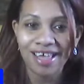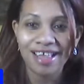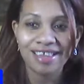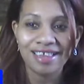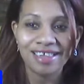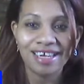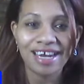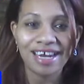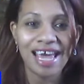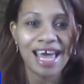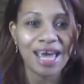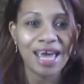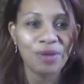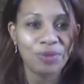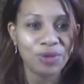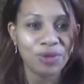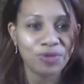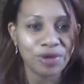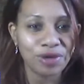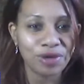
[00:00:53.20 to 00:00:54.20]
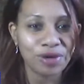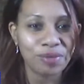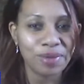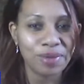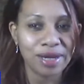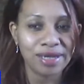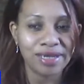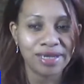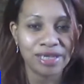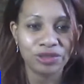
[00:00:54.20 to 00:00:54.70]
then I will
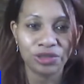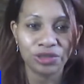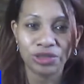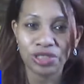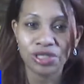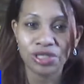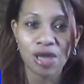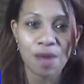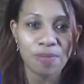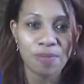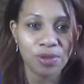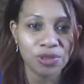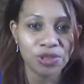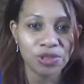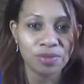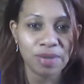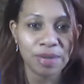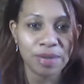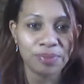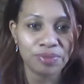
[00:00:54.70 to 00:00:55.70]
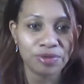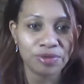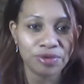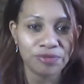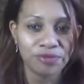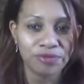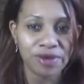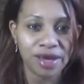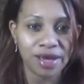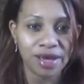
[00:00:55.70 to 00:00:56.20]
recommend that you just hop onto my
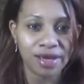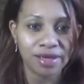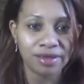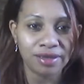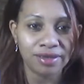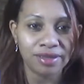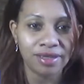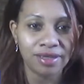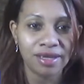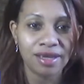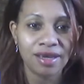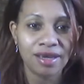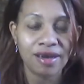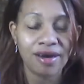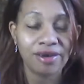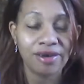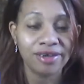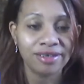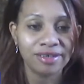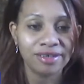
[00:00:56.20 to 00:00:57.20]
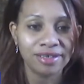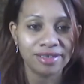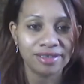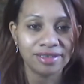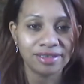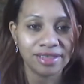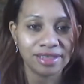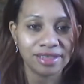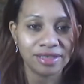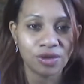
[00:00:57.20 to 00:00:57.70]
profile on
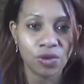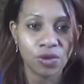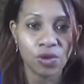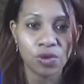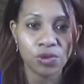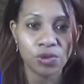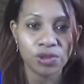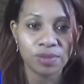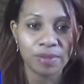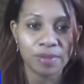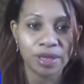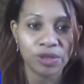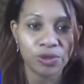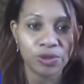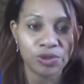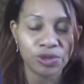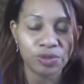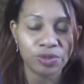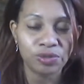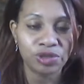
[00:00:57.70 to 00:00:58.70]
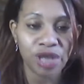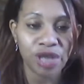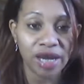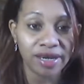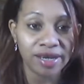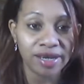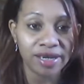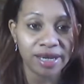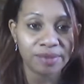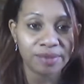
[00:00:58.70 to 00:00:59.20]
LinkedIn or go to my YouTube
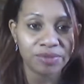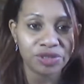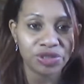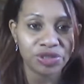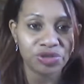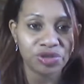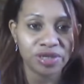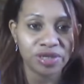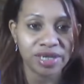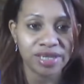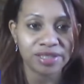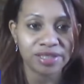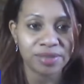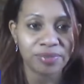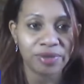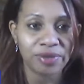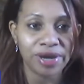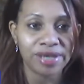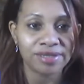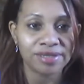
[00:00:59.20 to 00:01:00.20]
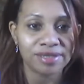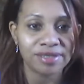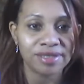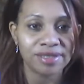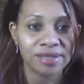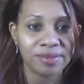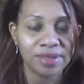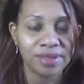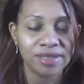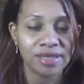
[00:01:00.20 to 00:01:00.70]
channel, MT Training Enterprises
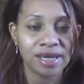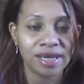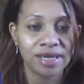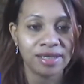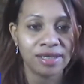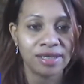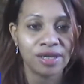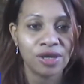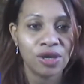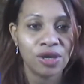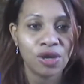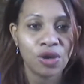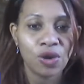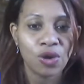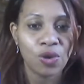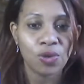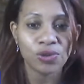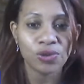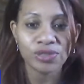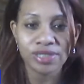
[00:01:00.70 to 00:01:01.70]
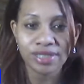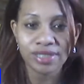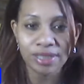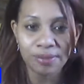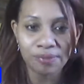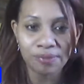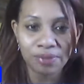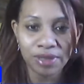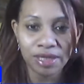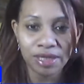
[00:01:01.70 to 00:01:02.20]
Limited, or
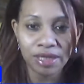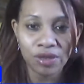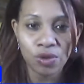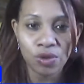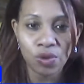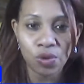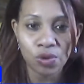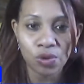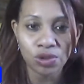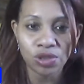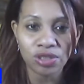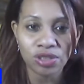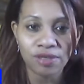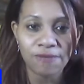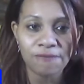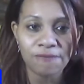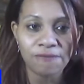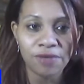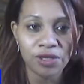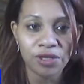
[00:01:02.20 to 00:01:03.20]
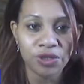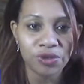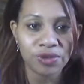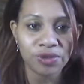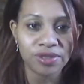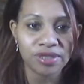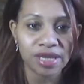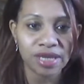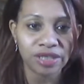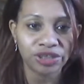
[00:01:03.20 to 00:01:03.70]
simply go to the video
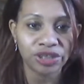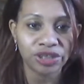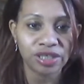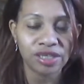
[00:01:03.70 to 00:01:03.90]
section